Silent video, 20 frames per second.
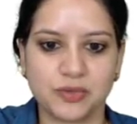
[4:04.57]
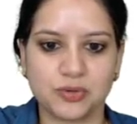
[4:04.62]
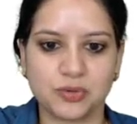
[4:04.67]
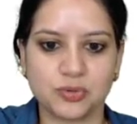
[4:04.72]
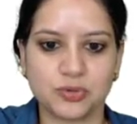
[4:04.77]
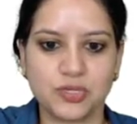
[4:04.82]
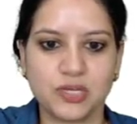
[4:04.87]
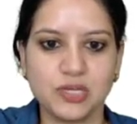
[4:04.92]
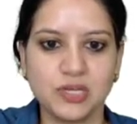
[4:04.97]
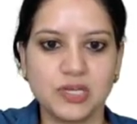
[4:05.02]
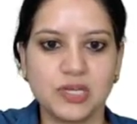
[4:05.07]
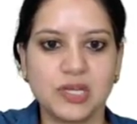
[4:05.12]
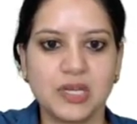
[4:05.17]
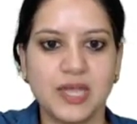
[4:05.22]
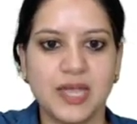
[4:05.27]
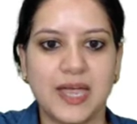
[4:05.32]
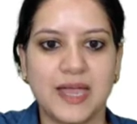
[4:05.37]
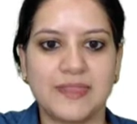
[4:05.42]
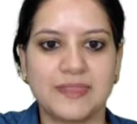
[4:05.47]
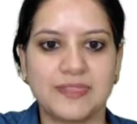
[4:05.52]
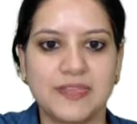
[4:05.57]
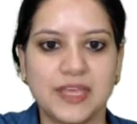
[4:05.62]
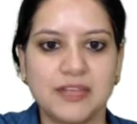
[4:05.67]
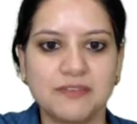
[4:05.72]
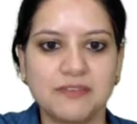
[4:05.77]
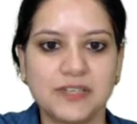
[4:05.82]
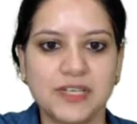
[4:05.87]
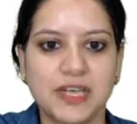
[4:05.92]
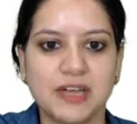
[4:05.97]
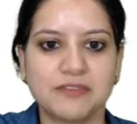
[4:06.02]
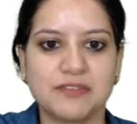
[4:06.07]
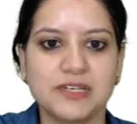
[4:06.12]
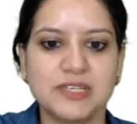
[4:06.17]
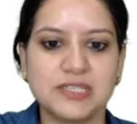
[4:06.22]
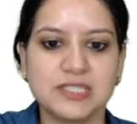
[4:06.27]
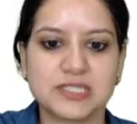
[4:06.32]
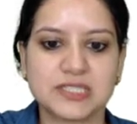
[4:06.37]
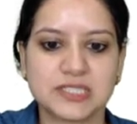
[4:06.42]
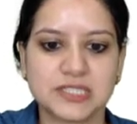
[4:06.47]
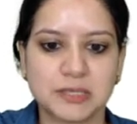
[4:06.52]
Okay. And then we have
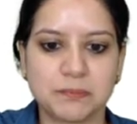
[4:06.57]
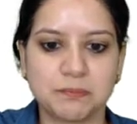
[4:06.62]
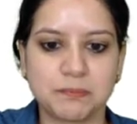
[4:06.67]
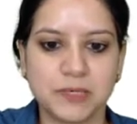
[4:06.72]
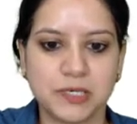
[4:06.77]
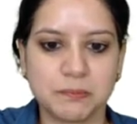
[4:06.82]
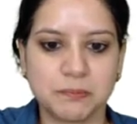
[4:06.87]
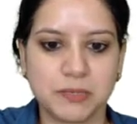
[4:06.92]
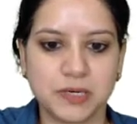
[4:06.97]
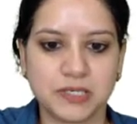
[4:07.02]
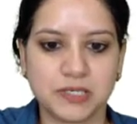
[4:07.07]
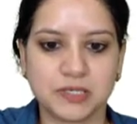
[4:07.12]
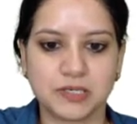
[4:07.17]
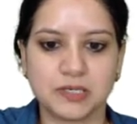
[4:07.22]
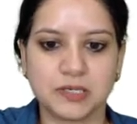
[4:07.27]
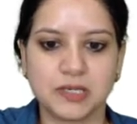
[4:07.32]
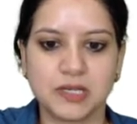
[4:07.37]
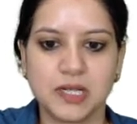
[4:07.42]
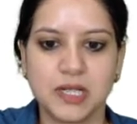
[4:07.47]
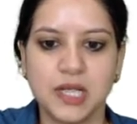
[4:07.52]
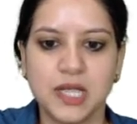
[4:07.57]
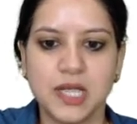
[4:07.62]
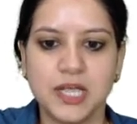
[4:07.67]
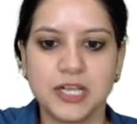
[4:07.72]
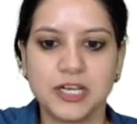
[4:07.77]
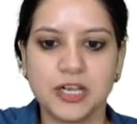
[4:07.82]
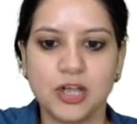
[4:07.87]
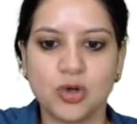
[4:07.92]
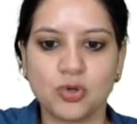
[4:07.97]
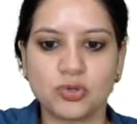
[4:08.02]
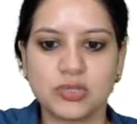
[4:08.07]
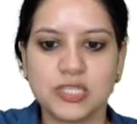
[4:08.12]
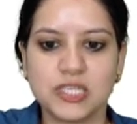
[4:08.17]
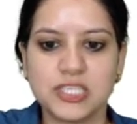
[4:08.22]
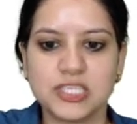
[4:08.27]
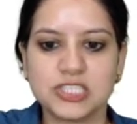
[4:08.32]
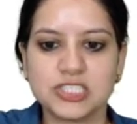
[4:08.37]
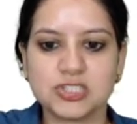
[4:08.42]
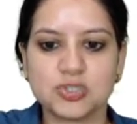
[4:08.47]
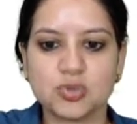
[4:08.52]
a submit button. Now
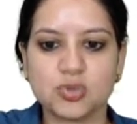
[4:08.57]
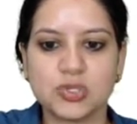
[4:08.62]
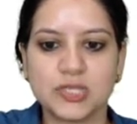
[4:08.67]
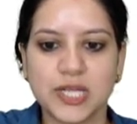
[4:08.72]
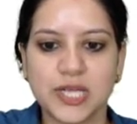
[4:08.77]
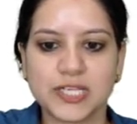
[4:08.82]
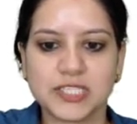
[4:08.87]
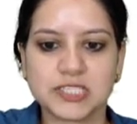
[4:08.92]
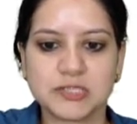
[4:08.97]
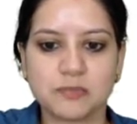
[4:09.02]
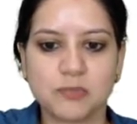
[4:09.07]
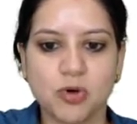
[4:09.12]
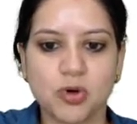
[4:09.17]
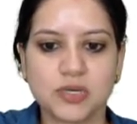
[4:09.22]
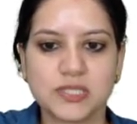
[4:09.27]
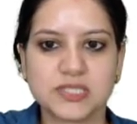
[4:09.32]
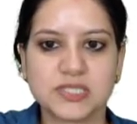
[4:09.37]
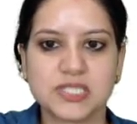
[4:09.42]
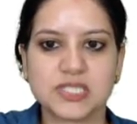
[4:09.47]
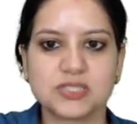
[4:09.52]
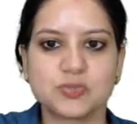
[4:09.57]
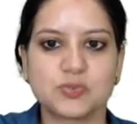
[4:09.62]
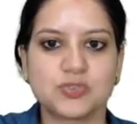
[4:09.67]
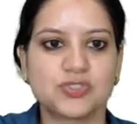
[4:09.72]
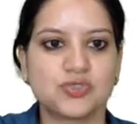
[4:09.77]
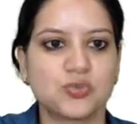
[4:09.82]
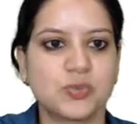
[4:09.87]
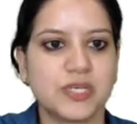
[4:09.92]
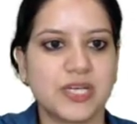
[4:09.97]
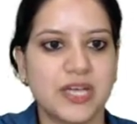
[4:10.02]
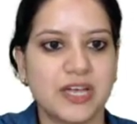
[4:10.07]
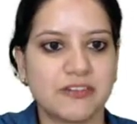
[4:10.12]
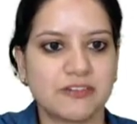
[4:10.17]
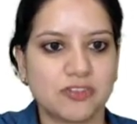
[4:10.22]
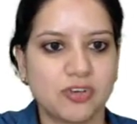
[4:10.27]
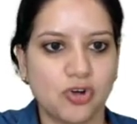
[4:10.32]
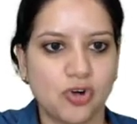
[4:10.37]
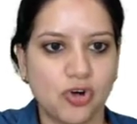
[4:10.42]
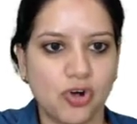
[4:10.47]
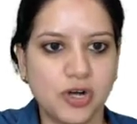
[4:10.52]
these two text boxes which we
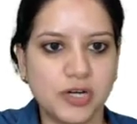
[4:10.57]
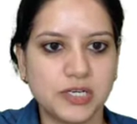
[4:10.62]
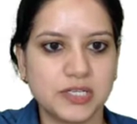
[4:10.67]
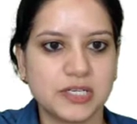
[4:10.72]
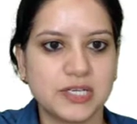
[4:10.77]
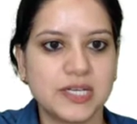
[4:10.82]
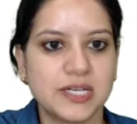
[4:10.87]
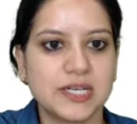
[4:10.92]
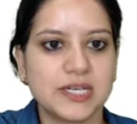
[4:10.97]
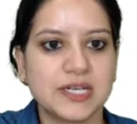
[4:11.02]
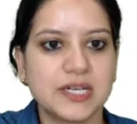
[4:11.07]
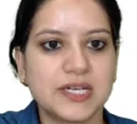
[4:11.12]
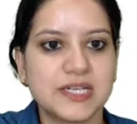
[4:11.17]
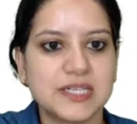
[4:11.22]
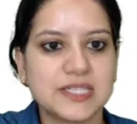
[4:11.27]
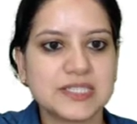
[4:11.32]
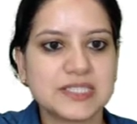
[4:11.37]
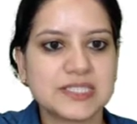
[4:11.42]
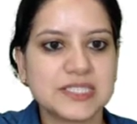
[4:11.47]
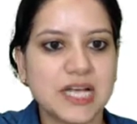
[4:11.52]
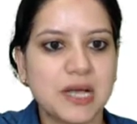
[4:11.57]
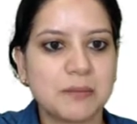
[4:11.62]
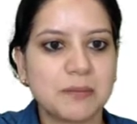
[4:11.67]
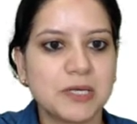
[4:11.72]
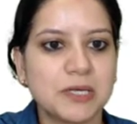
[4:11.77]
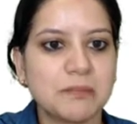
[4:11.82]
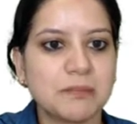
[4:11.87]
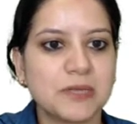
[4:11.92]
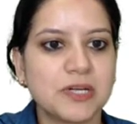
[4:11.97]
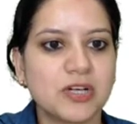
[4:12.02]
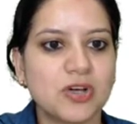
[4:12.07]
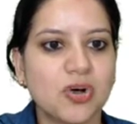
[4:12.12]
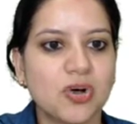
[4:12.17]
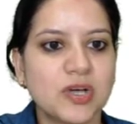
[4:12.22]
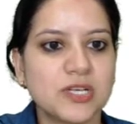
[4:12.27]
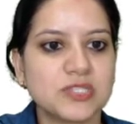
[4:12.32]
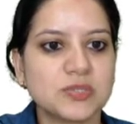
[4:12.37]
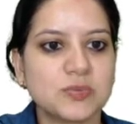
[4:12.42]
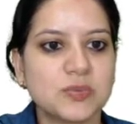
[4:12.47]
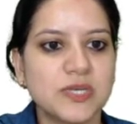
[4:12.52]
have got, it is coming
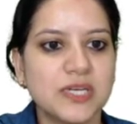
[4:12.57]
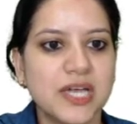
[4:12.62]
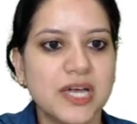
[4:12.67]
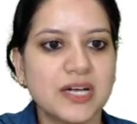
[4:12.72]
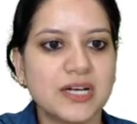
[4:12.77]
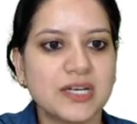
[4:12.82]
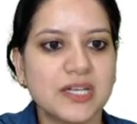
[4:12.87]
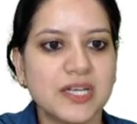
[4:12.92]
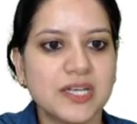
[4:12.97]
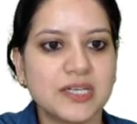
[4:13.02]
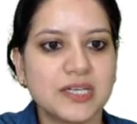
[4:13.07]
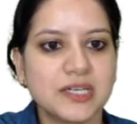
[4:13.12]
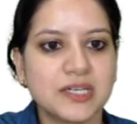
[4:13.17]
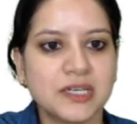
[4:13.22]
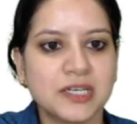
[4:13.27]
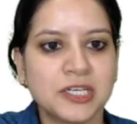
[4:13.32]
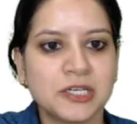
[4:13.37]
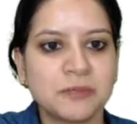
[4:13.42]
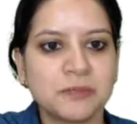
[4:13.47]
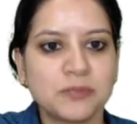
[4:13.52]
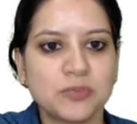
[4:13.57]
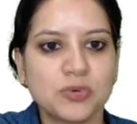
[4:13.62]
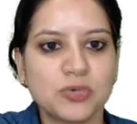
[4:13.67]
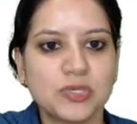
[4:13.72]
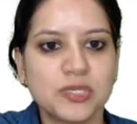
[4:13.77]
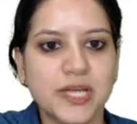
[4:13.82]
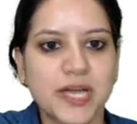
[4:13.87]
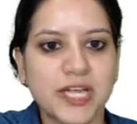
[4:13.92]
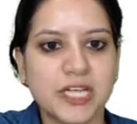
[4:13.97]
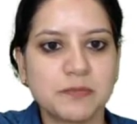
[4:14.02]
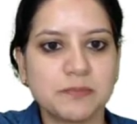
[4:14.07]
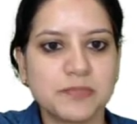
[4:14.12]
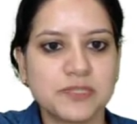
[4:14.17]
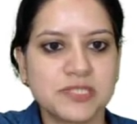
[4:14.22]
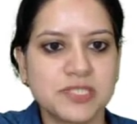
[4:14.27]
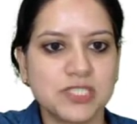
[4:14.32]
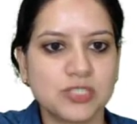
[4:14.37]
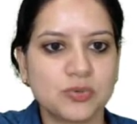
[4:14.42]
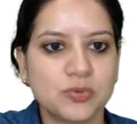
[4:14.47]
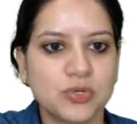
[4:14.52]
because we are taking an input type
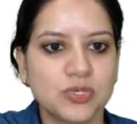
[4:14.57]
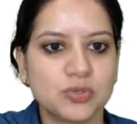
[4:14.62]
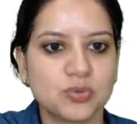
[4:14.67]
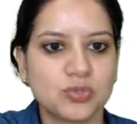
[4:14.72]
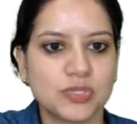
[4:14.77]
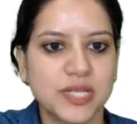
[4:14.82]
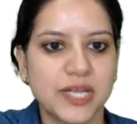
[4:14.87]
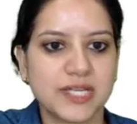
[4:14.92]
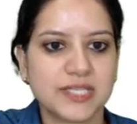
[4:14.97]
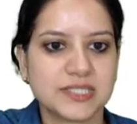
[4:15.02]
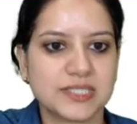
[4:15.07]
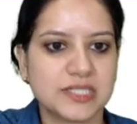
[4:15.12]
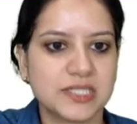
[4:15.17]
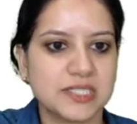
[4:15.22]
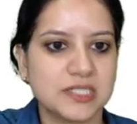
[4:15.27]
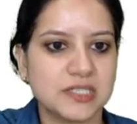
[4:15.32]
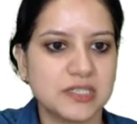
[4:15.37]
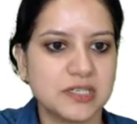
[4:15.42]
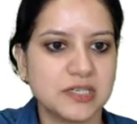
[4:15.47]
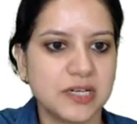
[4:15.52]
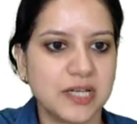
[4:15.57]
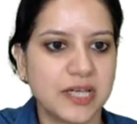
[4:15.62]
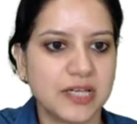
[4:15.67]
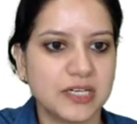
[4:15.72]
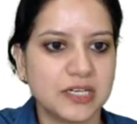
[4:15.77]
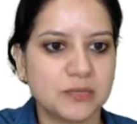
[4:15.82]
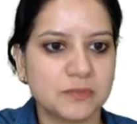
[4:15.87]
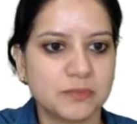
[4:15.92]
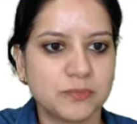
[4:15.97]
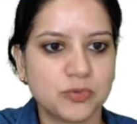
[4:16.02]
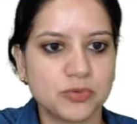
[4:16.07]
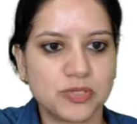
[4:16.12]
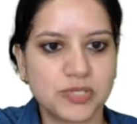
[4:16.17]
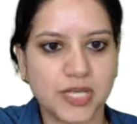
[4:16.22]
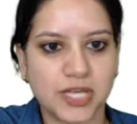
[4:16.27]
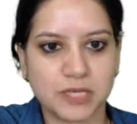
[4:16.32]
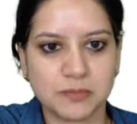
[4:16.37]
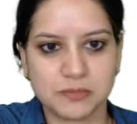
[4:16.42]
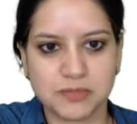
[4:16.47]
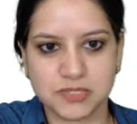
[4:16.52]
is equal to text here and input
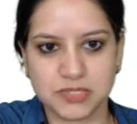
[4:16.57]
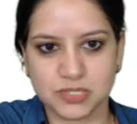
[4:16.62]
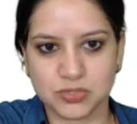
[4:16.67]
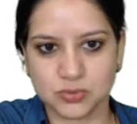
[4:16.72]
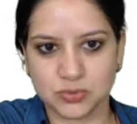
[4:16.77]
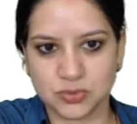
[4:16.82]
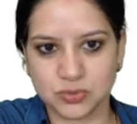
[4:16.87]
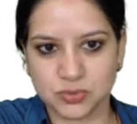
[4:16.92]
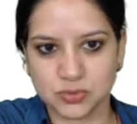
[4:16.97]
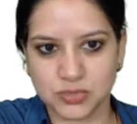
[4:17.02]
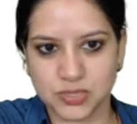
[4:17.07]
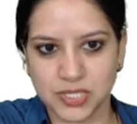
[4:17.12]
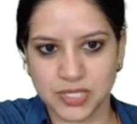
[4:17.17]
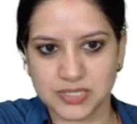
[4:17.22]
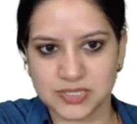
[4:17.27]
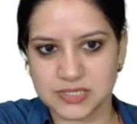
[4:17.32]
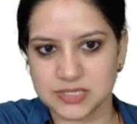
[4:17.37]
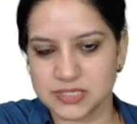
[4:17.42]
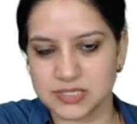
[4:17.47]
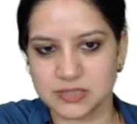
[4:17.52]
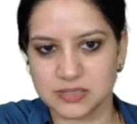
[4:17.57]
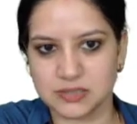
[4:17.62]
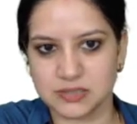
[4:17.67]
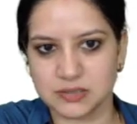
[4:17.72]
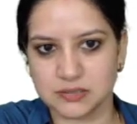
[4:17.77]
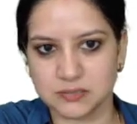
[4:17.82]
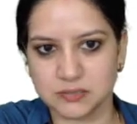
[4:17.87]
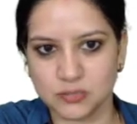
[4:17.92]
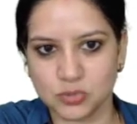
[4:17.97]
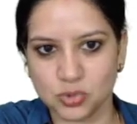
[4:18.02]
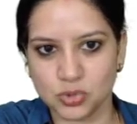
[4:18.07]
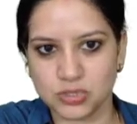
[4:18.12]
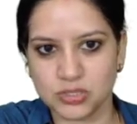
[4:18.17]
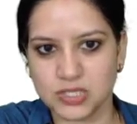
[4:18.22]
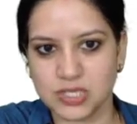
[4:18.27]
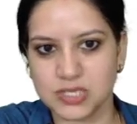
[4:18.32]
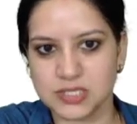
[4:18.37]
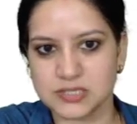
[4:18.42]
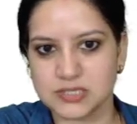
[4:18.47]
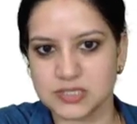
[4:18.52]
type is equal to text here. Both
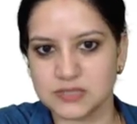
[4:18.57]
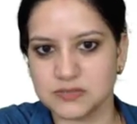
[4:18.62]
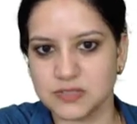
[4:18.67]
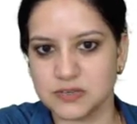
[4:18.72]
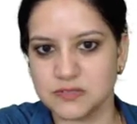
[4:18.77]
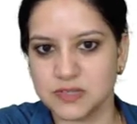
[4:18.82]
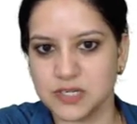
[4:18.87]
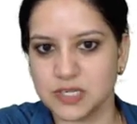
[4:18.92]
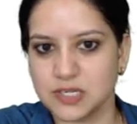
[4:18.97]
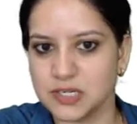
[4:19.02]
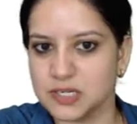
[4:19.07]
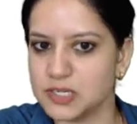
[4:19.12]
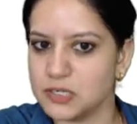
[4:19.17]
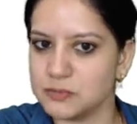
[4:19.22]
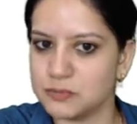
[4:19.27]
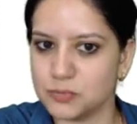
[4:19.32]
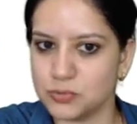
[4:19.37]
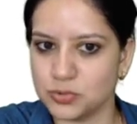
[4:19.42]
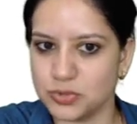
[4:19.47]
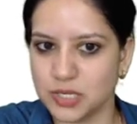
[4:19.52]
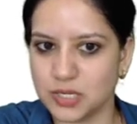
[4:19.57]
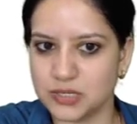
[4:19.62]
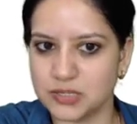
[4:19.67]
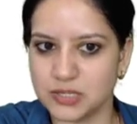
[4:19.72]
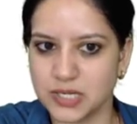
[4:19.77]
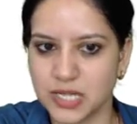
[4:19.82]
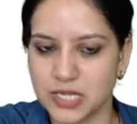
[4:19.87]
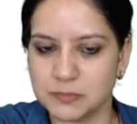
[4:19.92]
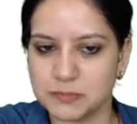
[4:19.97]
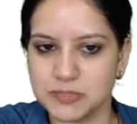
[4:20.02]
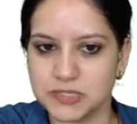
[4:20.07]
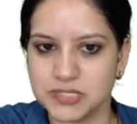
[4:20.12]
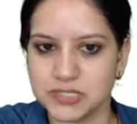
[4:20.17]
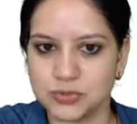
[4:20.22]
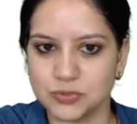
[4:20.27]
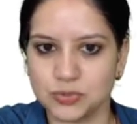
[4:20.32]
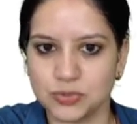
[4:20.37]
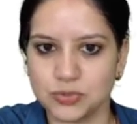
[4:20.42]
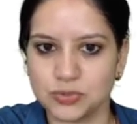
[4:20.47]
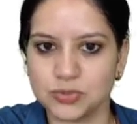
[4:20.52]
cases we have taken input type is
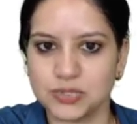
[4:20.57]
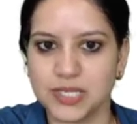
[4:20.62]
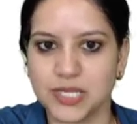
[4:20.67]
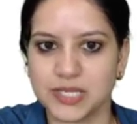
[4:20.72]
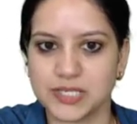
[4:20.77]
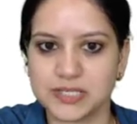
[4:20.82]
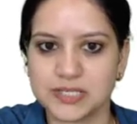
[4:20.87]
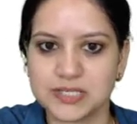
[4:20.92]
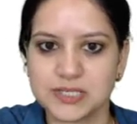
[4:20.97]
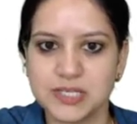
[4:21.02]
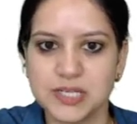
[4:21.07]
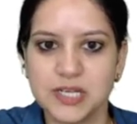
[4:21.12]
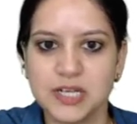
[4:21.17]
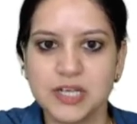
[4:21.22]
equal to text.